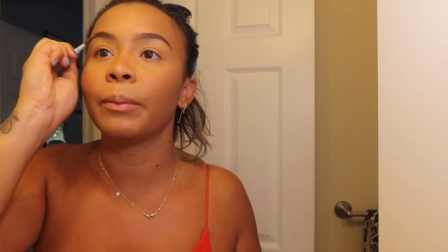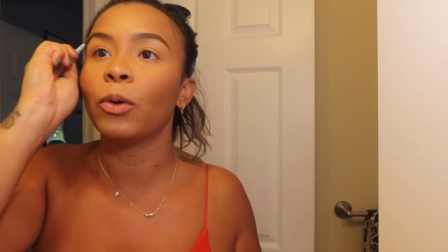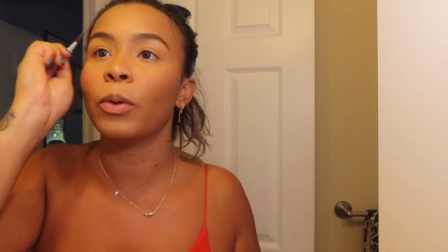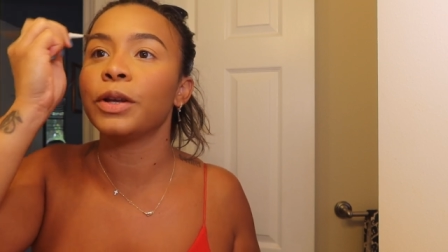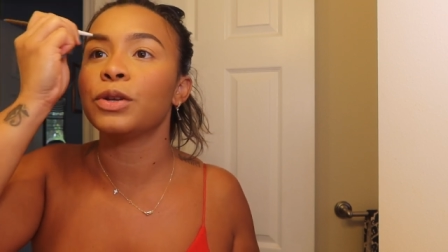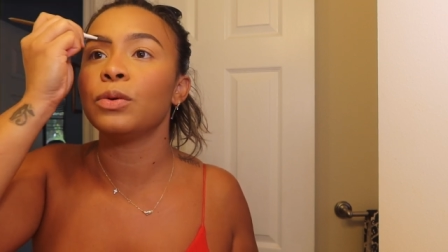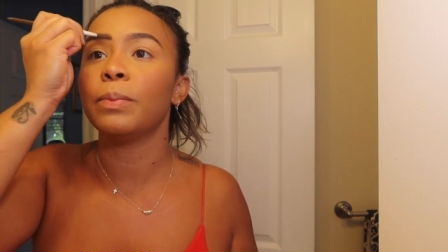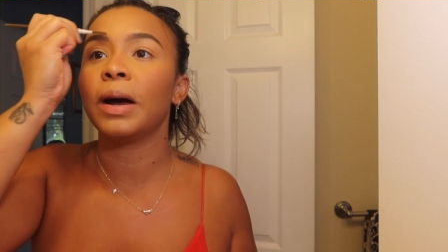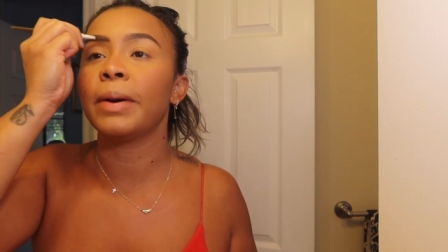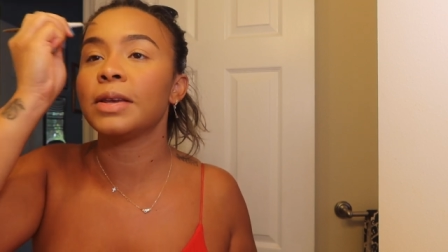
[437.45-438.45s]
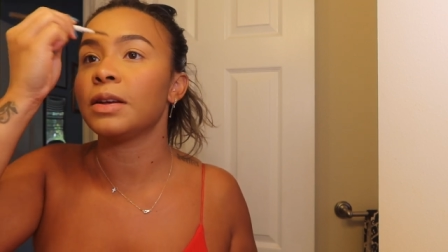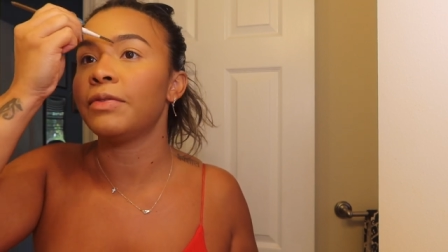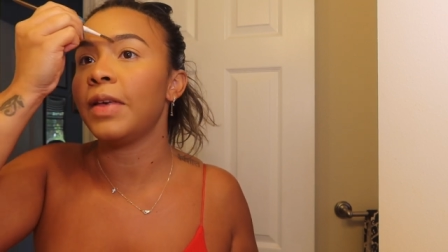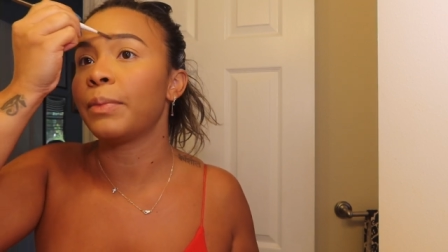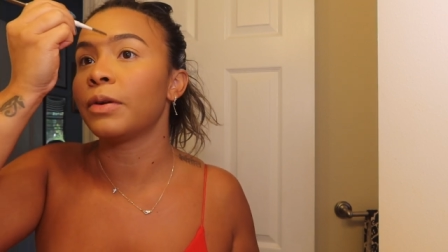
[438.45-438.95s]
I'm going to buy
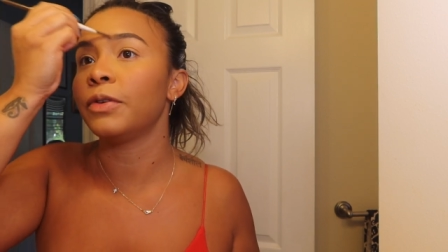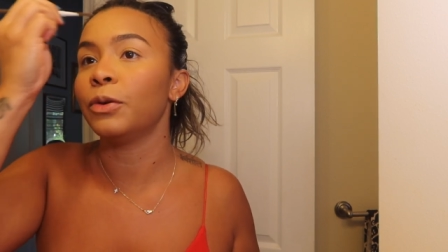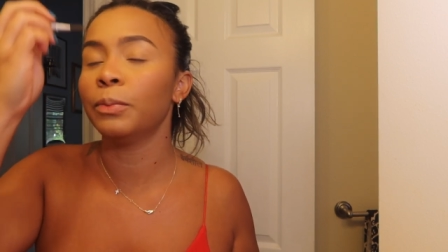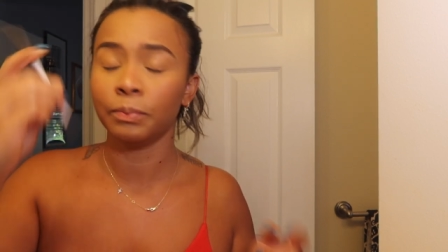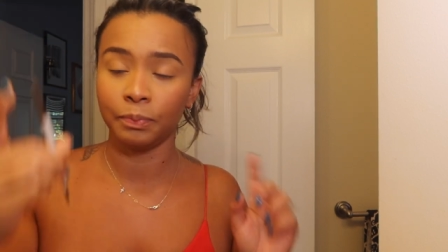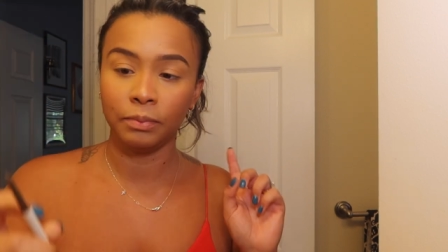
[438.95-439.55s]
myself that perfume.